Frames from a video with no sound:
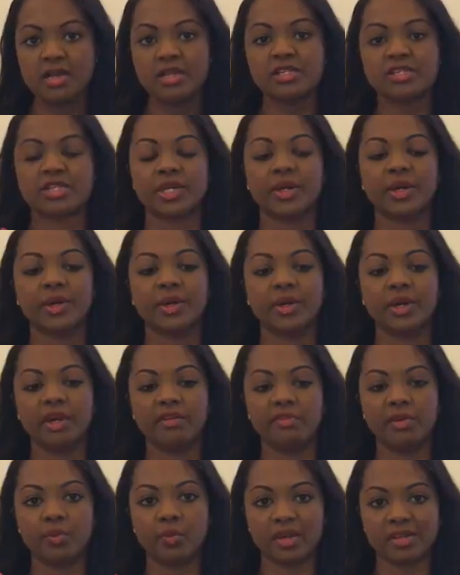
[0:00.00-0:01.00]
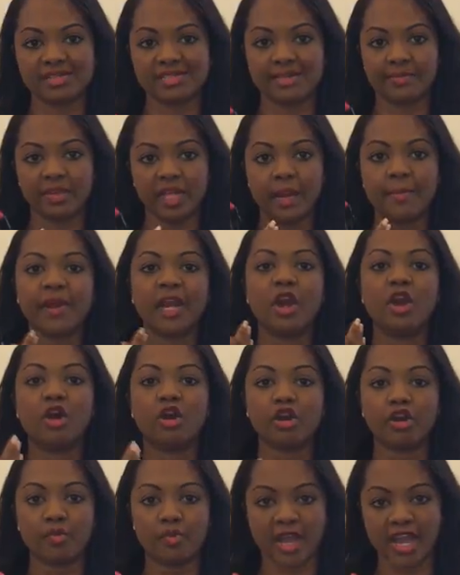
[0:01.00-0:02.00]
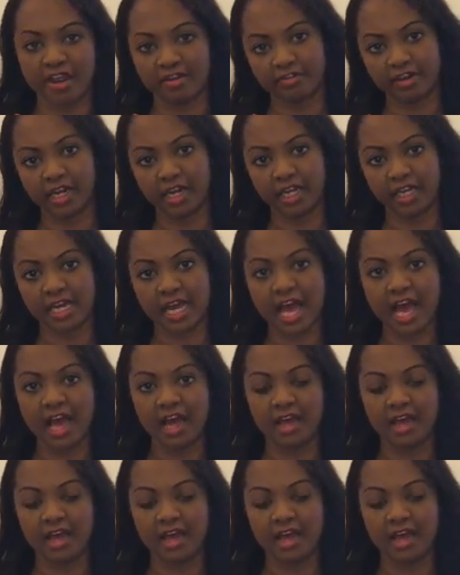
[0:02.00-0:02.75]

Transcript: So if you want something a bit longer wearing,